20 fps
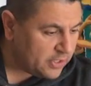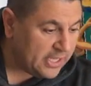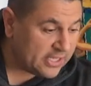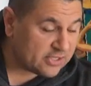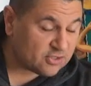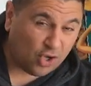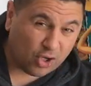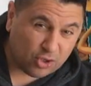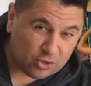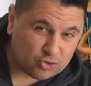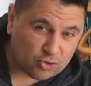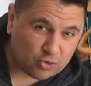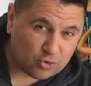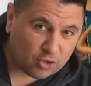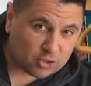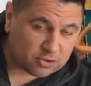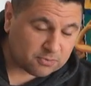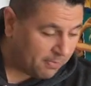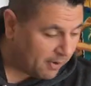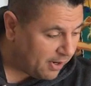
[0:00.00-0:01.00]
has also
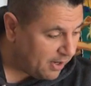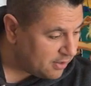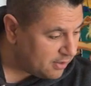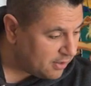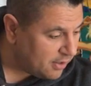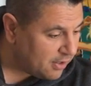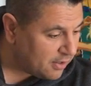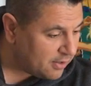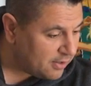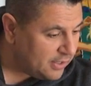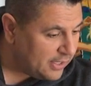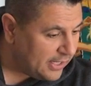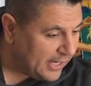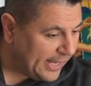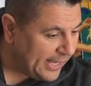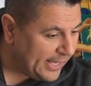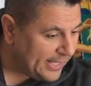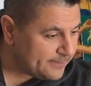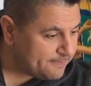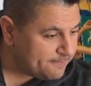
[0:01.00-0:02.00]
got mylar,
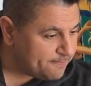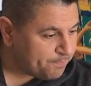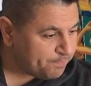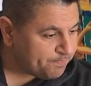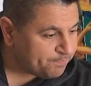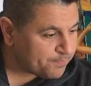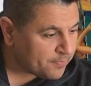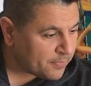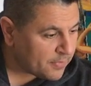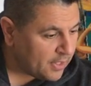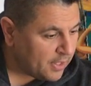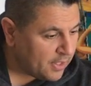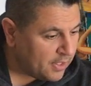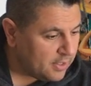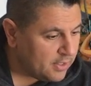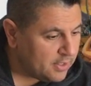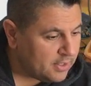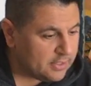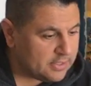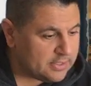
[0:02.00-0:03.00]
and
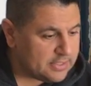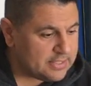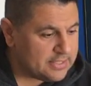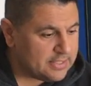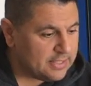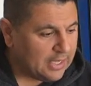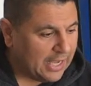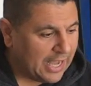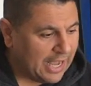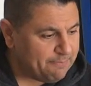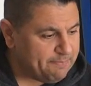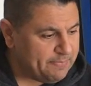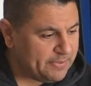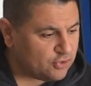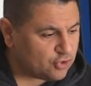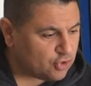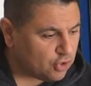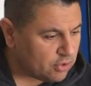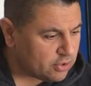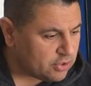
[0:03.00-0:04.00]
I've been
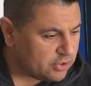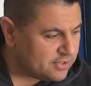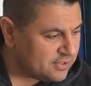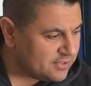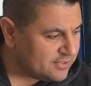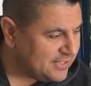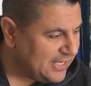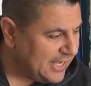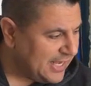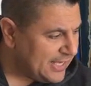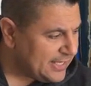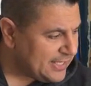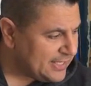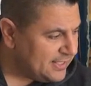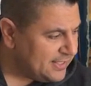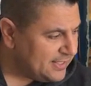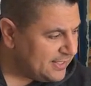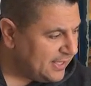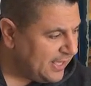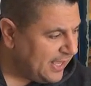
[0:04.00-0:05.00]
talking to Zach,
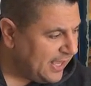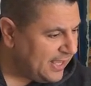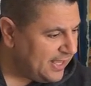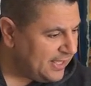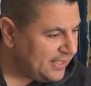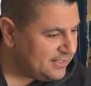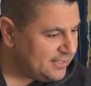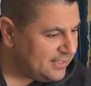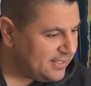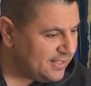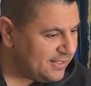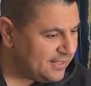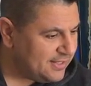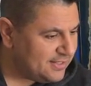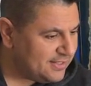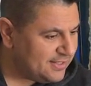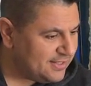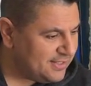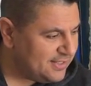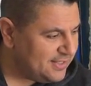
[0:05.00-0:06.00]
and
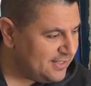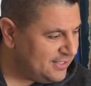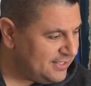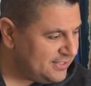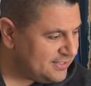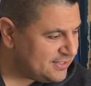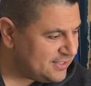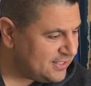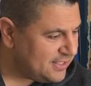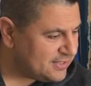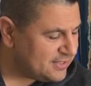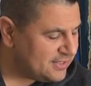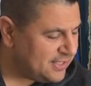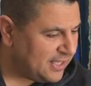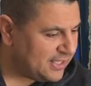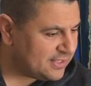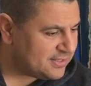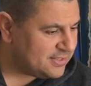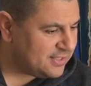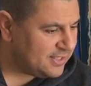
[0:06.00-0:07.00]
he said
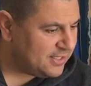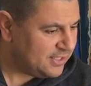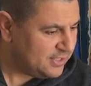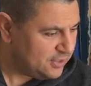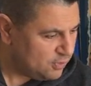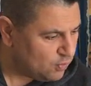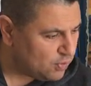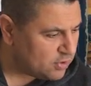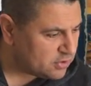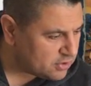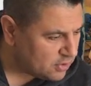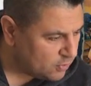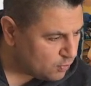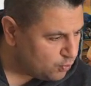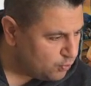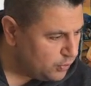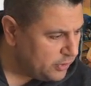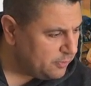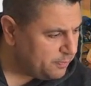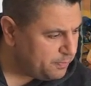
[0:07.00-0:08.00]
that he wants a
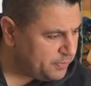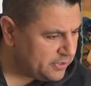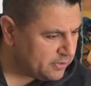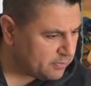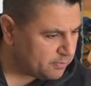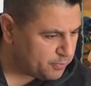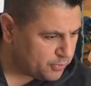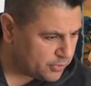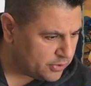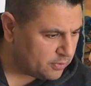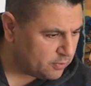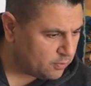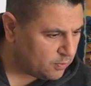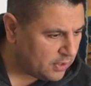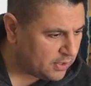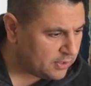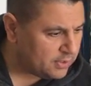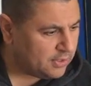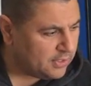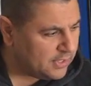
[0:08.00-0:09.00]
really pretty
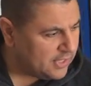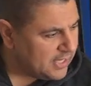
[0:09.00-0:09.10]
one.